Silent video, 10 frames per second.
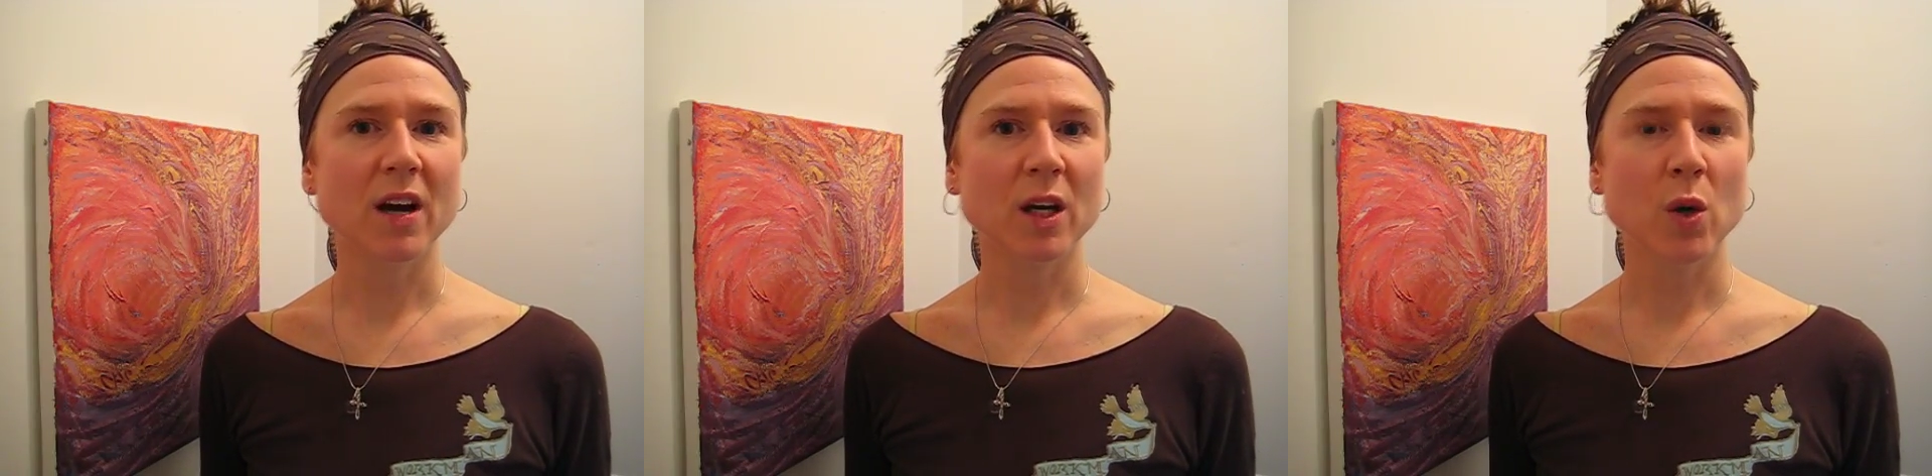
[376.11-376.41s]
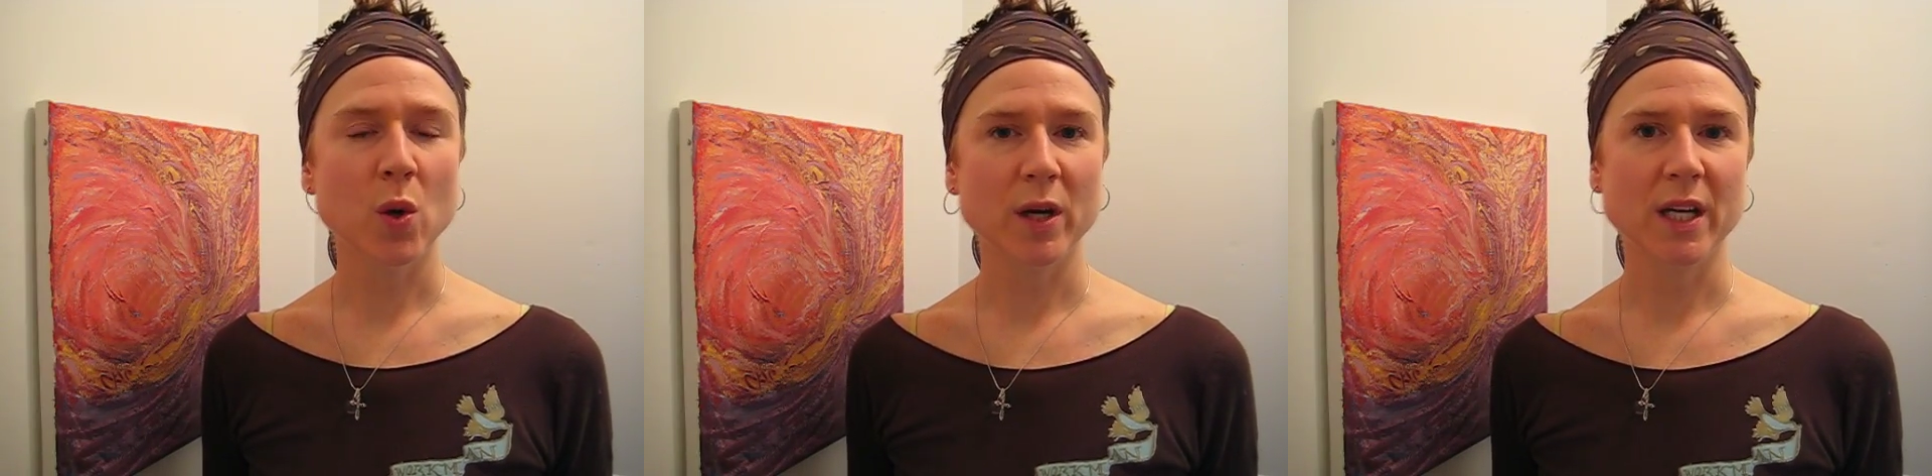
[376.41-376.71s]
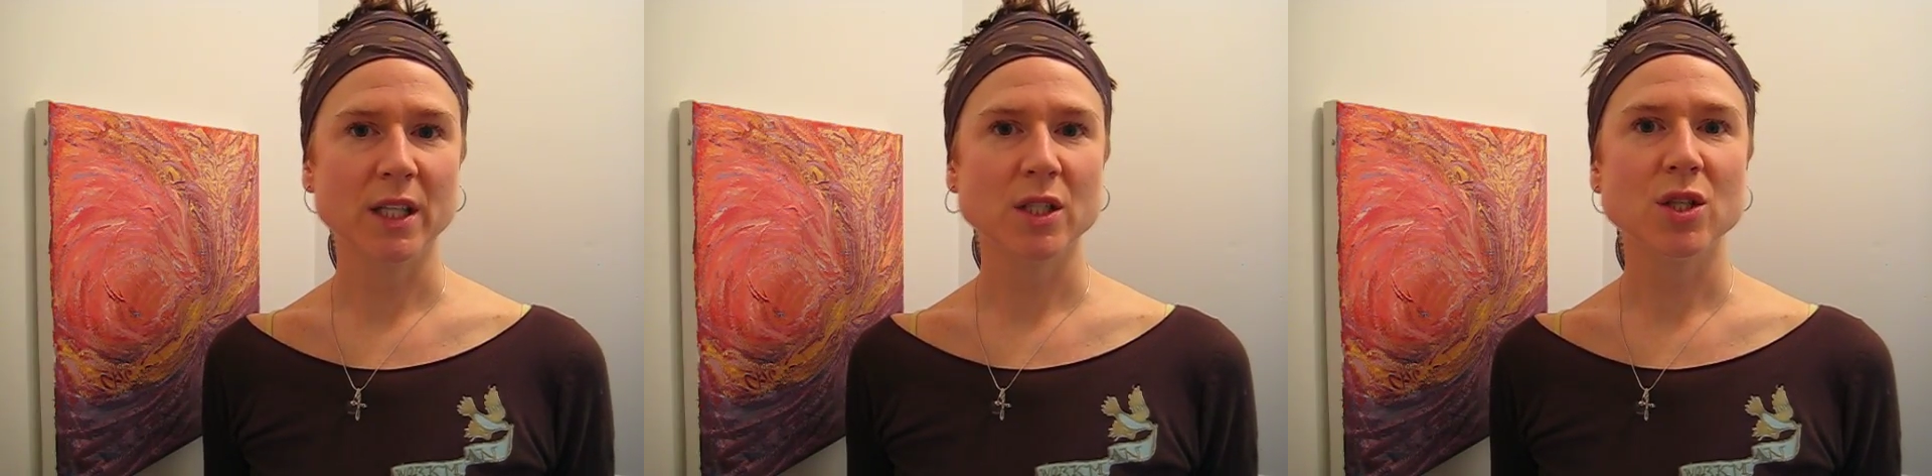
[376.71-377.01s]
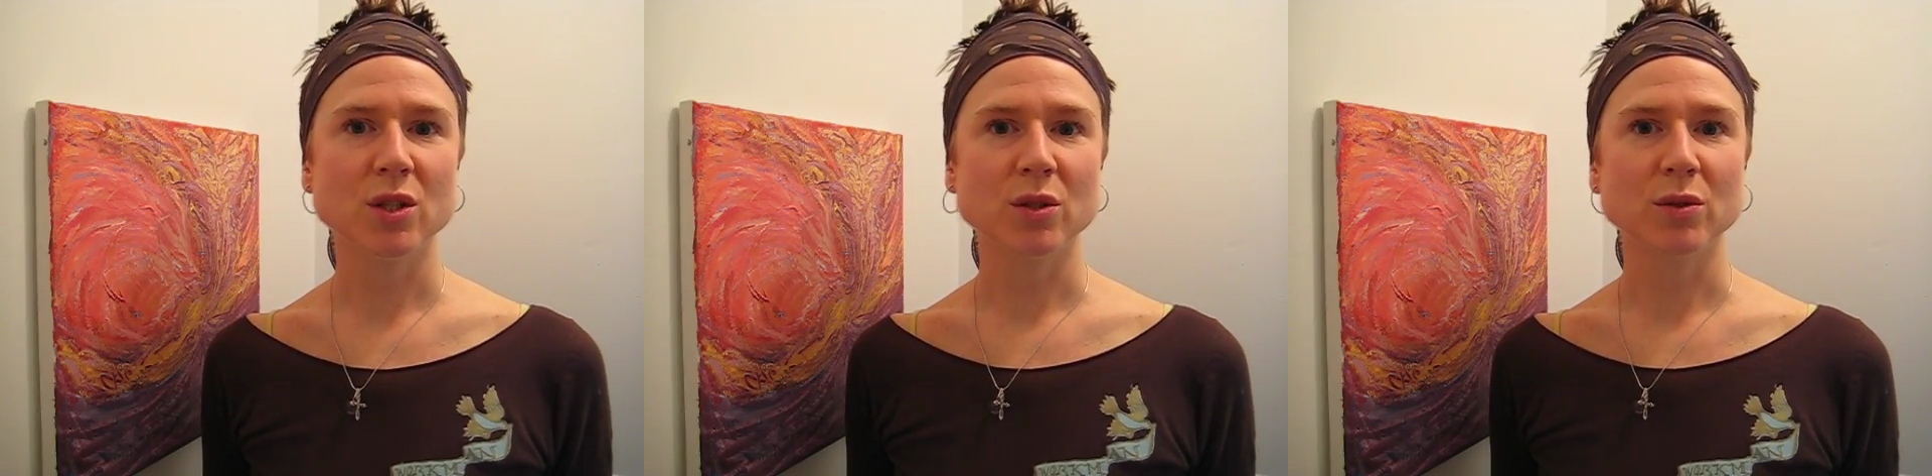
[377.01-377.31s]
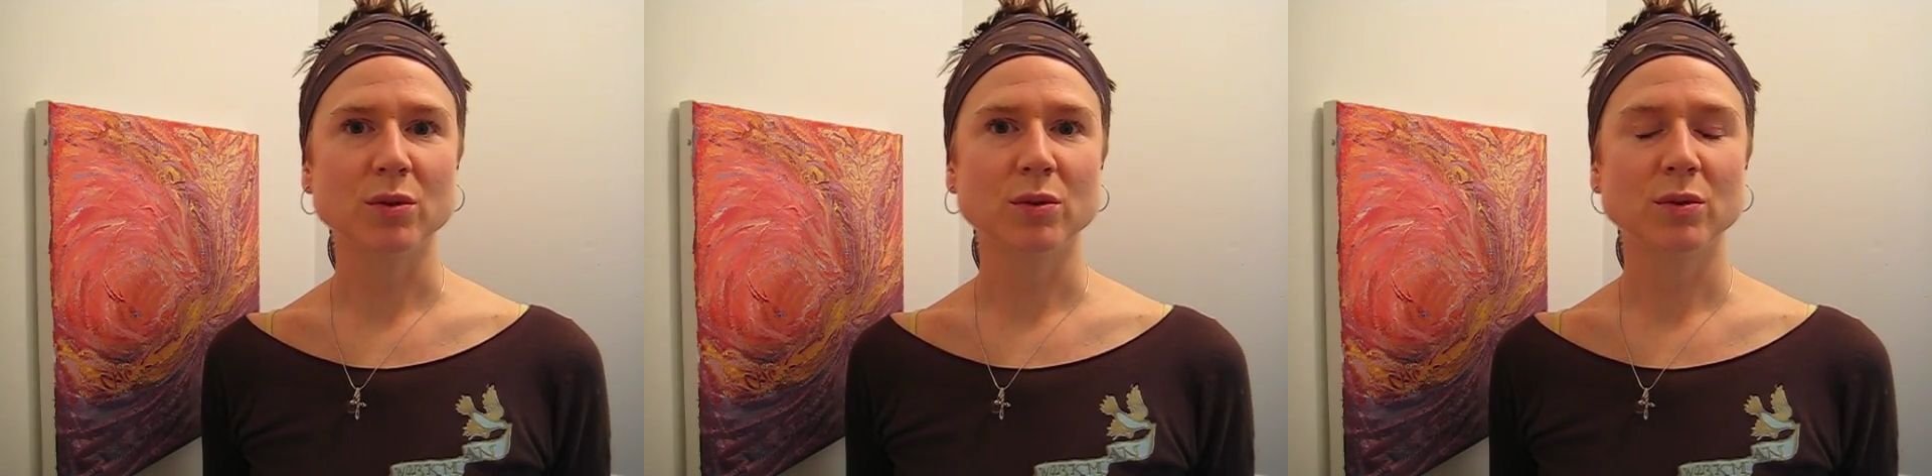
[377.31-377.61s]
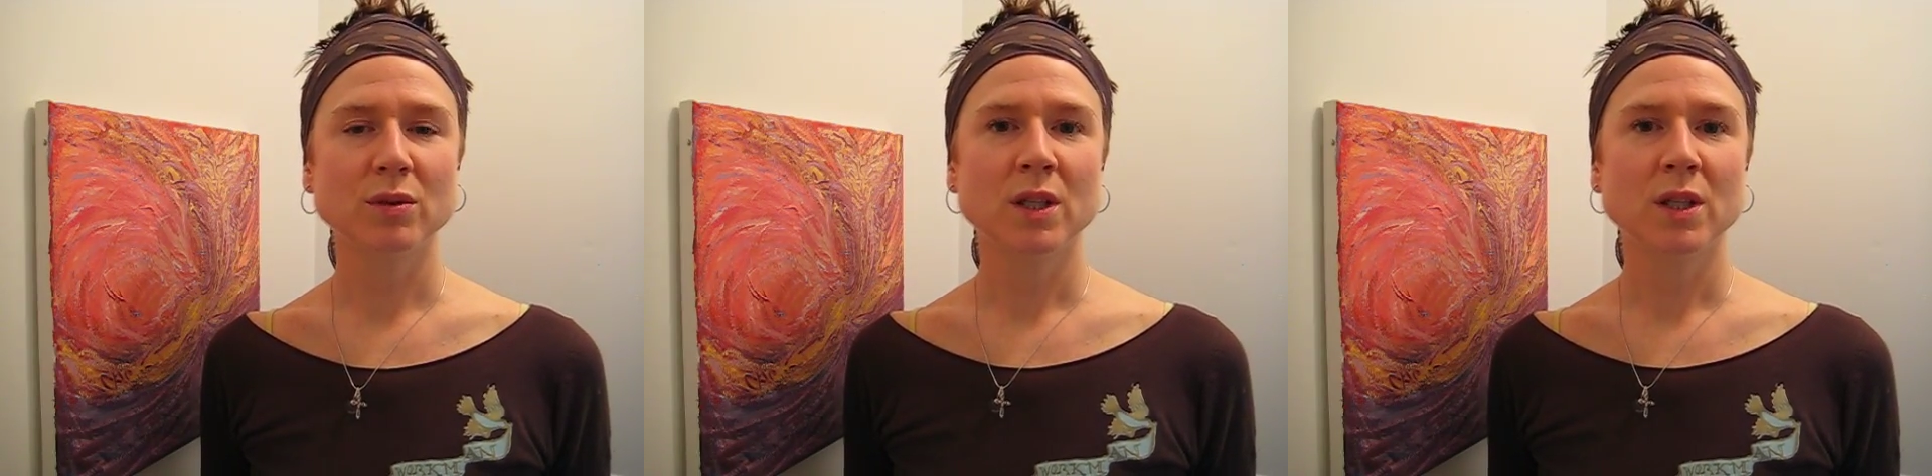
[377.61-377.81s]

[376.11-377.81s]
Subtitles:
according to